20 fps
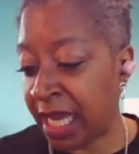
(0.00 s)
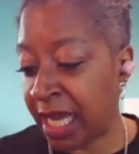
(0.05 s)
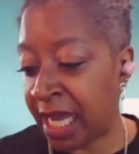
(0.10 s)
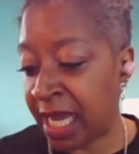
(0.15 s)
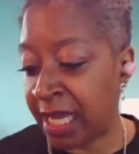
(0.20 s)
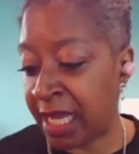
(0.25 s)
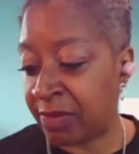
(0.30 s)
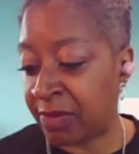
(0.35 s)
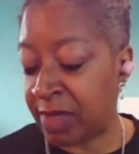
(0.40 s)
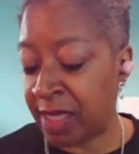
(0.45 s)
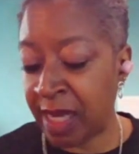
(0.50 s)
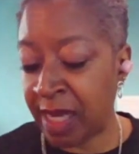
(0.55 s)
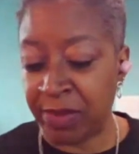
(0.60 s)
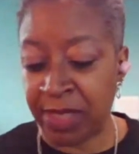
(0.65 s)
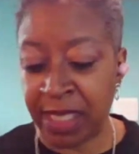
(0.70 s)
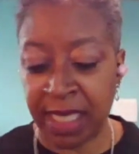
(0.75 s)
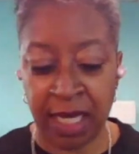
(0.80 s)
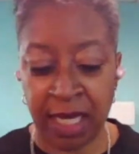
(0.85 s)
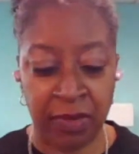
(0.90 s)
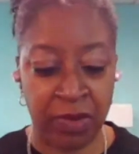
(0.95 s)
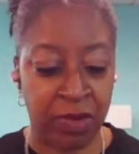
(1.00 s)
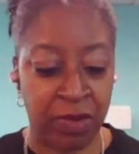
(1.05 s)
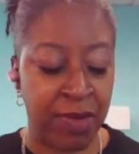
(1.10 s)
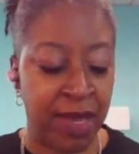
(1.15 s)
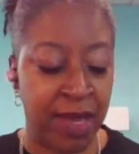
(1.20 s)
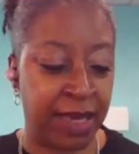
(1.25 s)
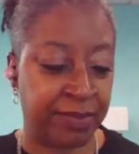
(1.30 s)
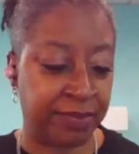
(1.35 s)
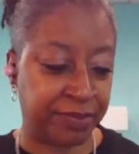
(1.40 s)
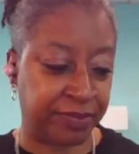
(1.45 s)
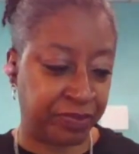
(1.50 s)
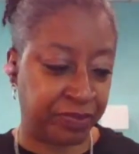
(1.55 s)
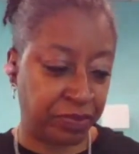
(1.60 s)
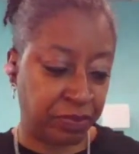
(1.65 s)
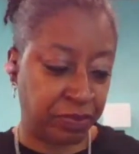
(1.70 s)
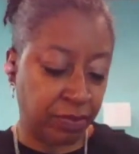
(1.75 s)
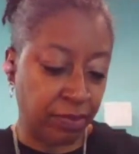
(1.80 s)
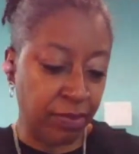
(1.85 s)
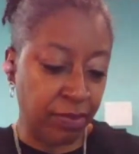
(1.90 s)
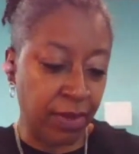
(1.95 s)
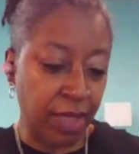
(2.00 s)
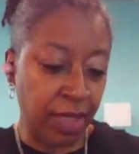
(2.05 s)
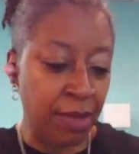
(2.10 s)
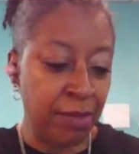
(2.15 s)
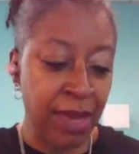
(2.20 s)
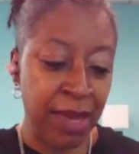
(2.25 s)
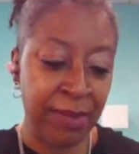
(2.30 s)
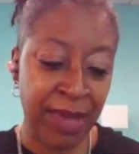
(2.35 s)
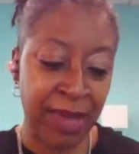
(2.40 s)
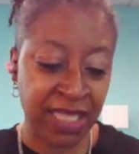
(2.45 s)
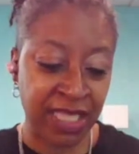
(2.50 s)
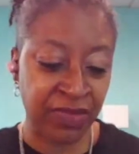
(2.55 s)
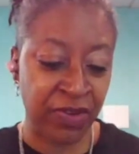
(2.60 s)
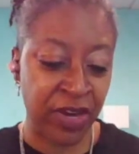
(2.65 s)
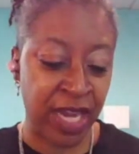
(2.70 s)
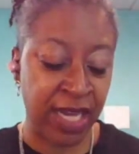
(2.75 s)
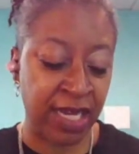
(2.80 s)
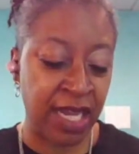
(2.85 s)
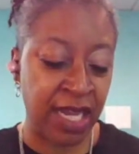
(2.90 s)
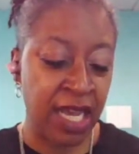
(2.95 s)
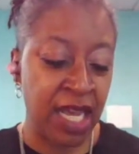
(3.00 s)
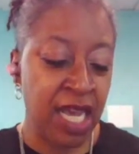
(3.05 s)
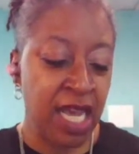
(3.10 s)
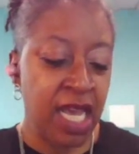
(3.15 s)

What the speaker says: and I was sitting with my best friend,